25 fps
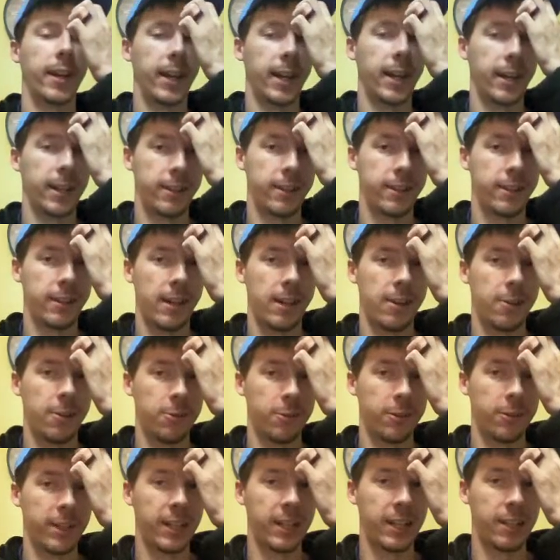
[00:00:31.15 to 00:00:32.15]
and I
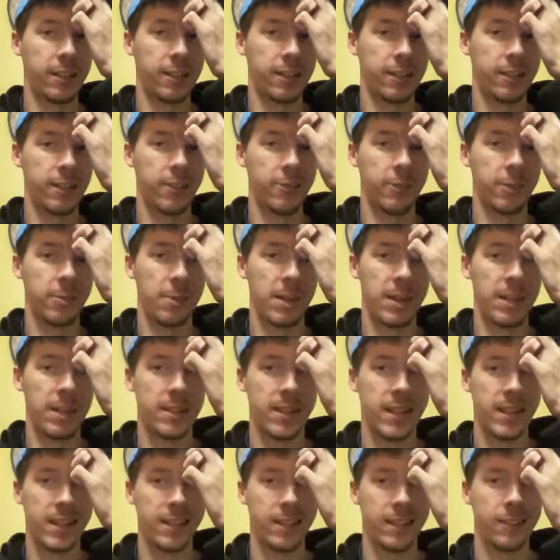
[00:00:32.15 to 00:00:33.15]
don't think it's enough to
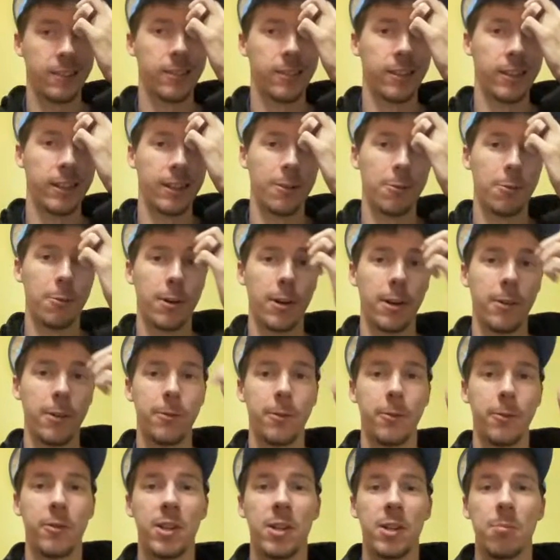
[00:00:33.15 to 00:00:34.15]
maintain this thing, and we're at
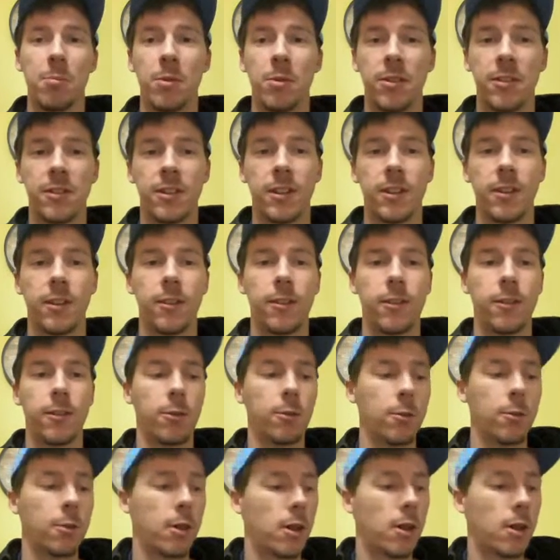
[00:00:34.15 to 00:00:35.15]
15%. So